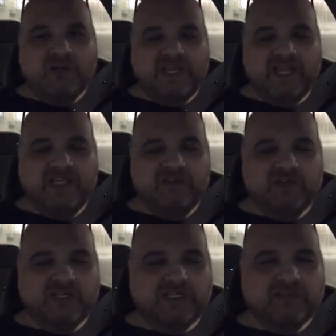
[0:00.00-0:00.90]
any kind of
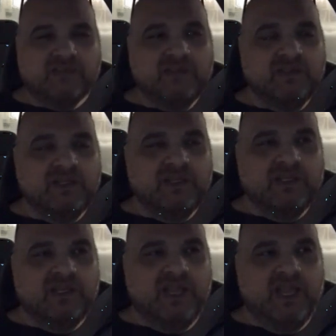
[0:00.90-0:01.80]
drinking,
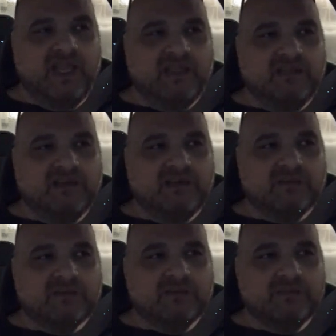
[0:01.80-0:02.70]
and um,